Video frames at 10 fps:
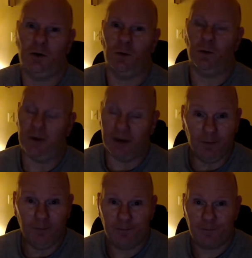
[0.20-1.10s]
Well,
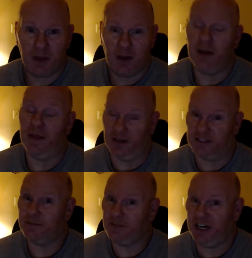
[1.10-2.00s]
there's
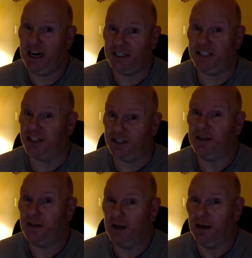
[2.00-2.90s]
some changing
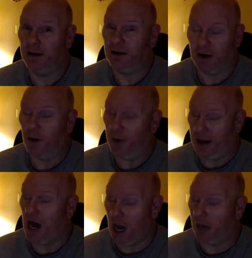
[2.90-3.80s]
going
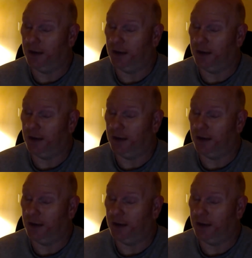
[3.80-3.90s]
on,